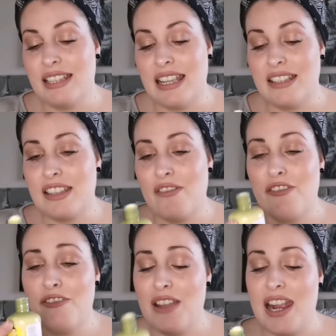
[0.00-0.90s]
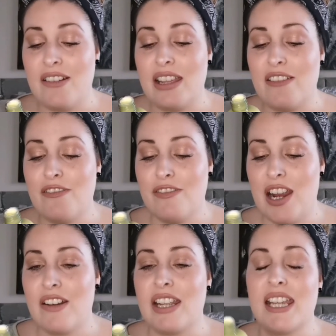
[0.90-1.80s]
It's
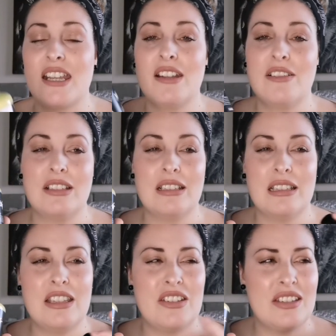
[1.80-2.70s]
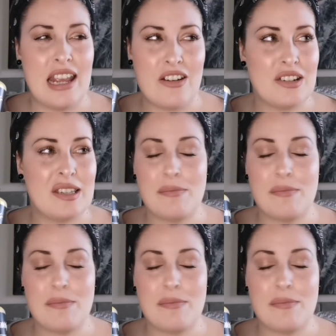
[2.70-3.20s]
very dessert.